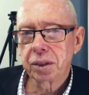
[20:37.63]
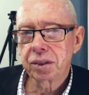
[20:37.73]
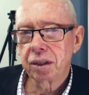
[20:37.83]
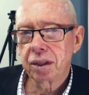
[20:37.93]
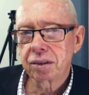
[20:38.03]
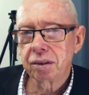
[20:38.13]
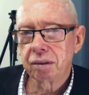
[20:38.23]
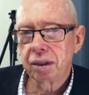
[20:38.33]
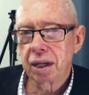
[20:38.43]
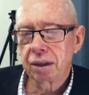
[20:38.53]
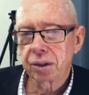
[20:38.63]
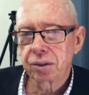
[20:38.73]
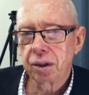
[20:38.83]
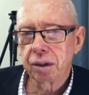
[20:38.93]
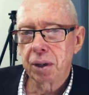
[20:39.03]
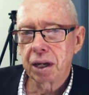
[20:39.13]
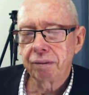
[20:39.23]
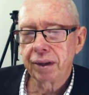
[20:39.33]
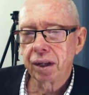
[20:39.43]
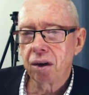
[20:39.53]
So that's another exciting part of
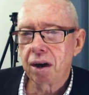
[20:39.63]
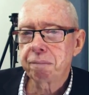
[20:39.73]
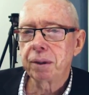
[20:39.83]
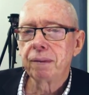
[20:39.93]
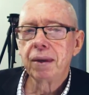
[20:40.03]
our life. But